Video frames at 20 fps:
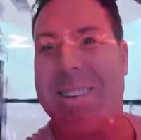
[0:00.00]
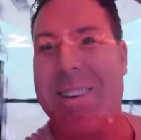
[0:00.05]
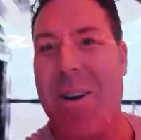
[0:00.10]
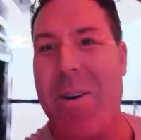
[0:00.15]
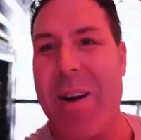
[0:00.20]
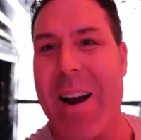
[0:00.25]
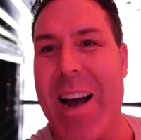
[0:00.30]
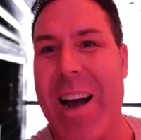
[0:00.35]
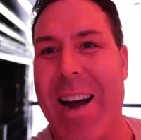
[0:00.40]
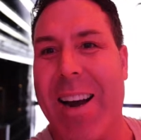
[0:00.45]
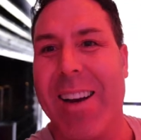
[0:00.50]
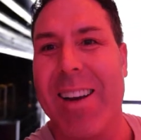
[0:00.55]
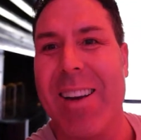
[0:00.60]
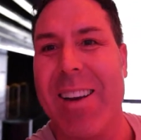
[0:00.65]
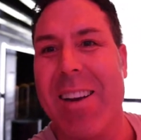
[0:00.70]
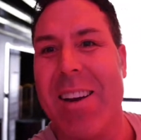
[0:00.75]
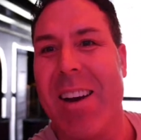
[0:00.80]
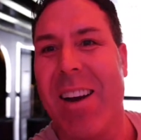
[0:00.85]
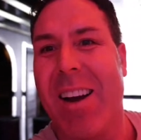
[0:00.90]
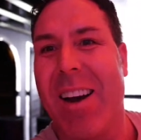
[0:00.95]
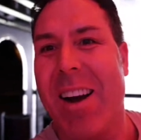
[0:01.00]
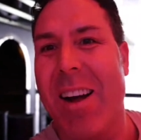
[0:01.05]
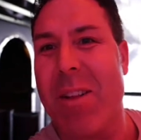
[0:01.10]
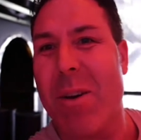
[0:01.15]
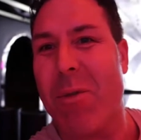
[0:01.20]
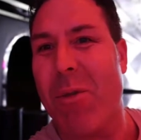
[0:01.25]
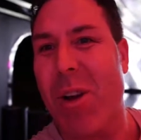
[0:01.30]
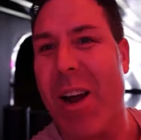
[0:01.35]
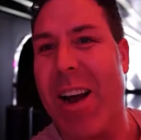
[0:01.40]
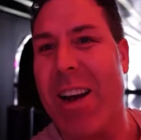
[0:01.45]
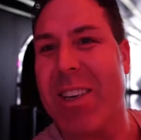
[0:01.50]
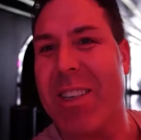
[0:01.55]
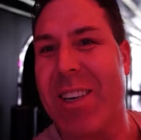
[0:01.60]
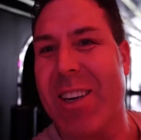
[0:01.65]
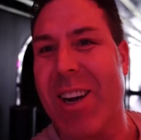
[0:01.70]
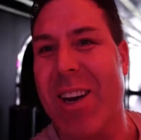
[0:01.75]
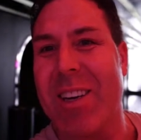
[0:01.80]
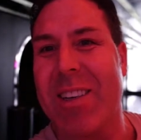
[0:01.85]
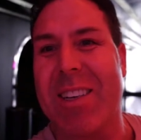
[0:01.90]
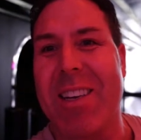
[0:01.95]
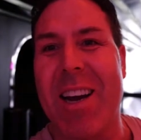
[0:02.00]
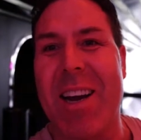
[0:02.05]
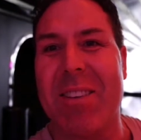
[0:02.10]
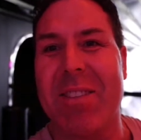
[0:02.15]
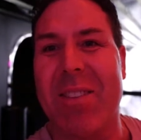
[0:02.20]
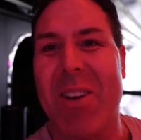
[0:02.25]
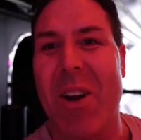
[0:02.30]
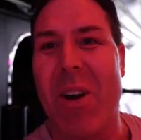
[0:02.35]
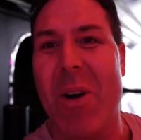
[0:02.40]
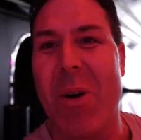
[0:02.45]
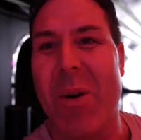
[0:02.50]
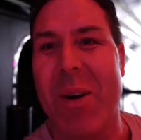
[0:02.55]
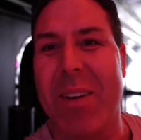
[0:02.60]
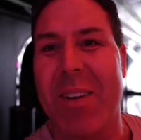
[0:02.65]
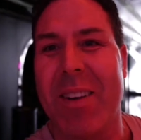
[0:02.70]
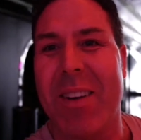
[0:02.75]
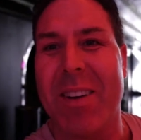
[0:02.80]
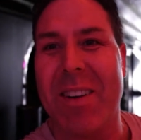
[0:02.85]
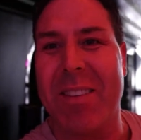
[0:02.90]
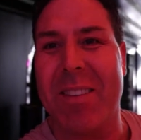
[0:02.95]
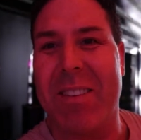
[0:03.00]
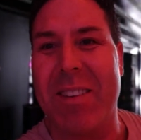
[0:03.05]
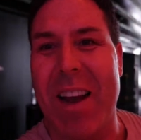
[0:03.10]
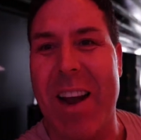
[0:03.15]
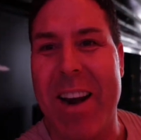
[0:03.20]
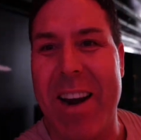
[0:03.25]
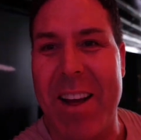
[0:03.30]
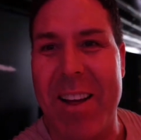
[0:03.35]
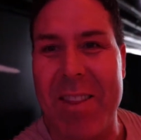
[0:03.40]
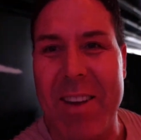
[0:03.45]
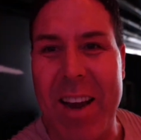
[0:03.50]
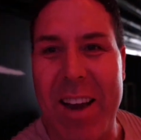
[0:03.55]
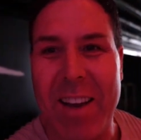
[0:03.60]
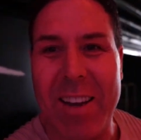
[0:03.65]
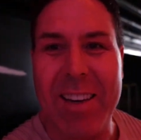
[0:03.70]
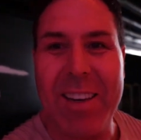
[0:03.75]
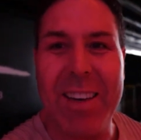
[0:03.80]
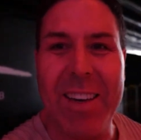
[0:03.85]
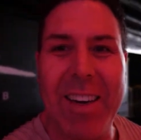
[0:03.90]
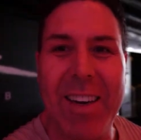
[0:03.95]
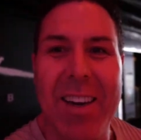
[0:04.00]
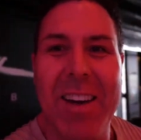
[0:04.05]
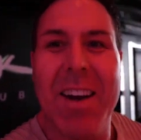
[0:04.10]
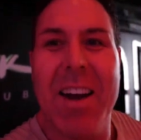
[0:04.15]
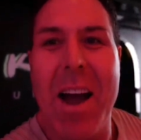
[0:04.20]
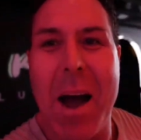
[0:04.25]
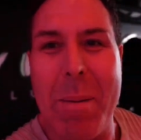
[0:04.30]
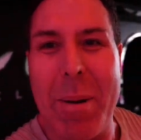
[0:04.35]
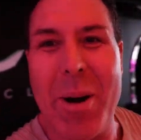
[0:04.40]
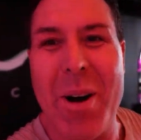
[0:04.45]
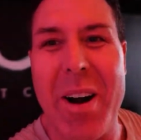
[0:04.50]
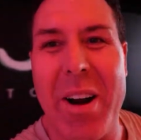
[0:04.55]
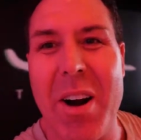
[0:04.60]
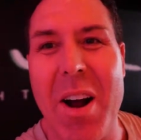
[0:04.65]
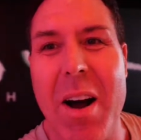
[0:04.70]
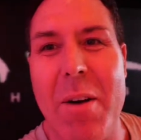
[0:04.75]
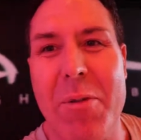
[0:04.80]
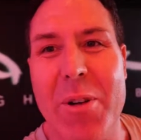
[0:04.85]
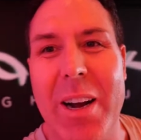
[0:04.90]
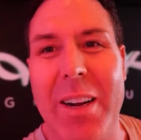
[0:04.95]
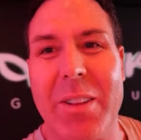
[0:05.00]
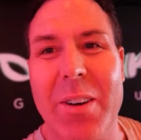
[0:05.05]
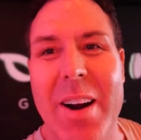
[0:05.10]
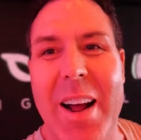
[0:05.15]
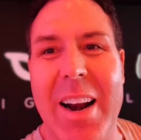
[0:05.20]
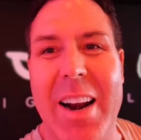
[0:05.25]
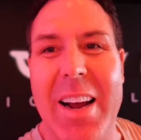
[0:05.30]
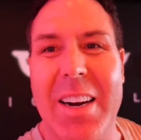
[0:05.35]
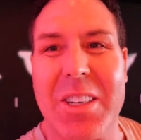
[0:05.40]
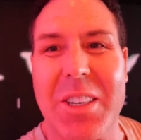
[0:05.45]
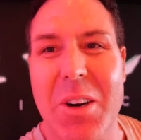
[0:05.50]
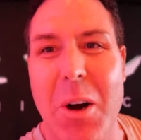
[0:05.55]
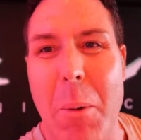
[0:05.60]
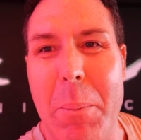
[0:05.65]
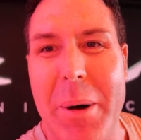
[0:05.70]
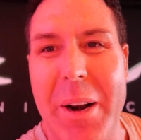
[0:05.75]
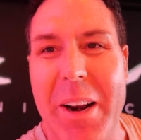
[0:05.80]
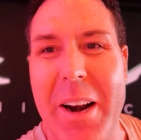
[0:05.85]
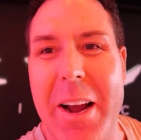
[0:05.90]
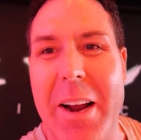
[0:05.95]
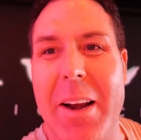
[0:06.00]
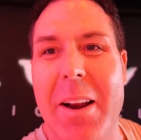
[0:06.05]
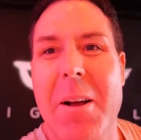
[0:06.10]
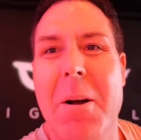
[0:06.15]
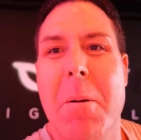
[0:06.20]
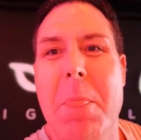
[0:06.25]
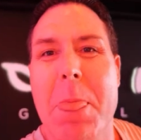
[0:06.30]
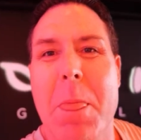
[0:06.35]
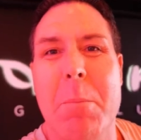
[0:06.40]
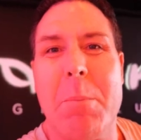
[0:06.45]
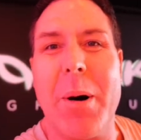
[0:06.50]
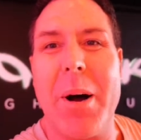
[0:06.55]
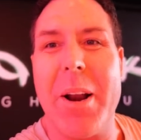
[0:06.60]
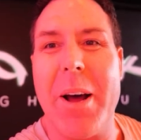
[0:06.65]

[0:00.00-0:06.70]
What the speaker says: going on. They're flashing Tiësto and Zedd on the LED. I'm here on an off night. They're not actually open tonight, but